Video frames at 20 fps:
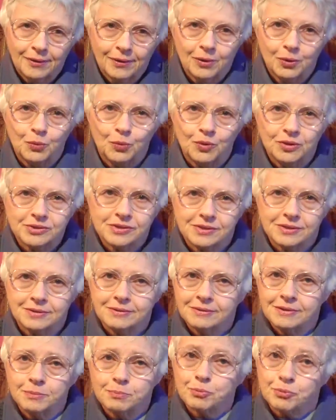who was
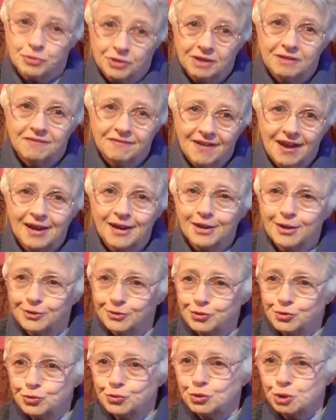in the pre-Vatican
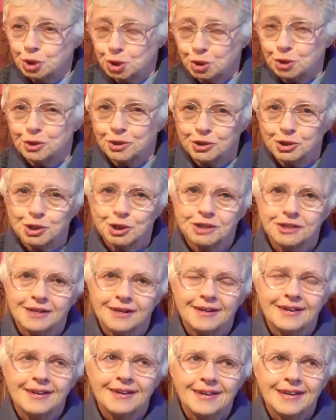II church,
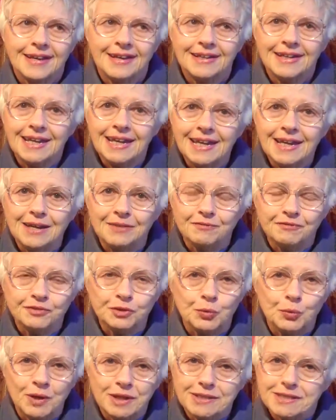and he
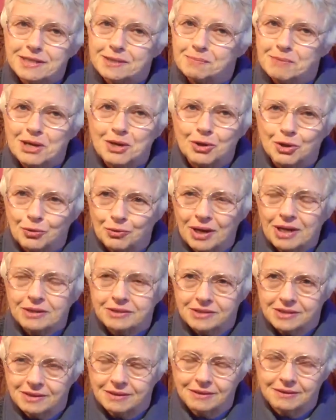influenced me a
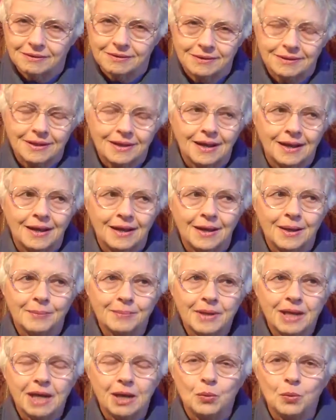great deal. Um,
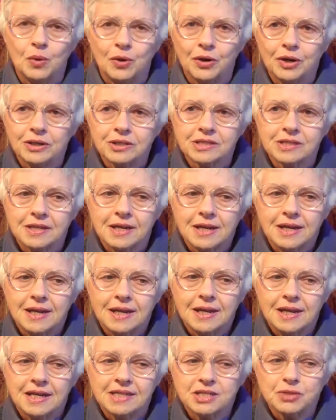he worked
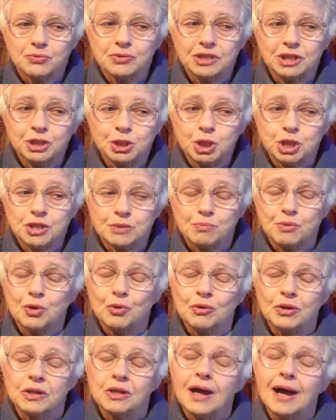as a religious
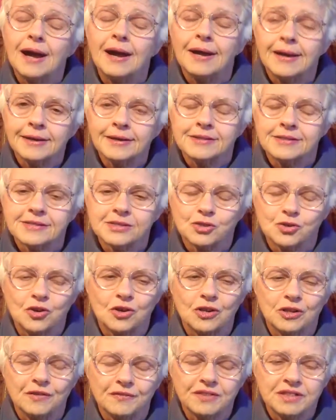mural artist
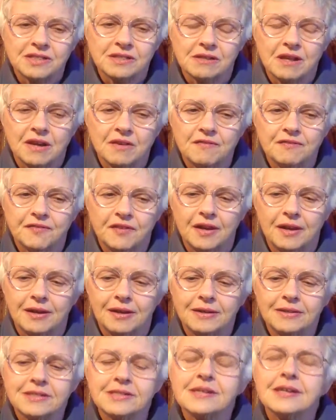all of his life,
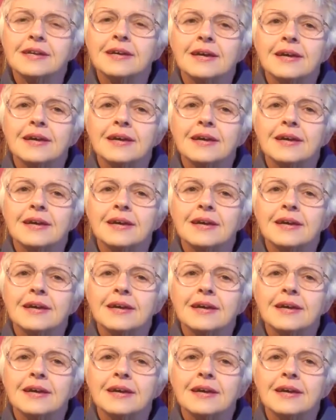and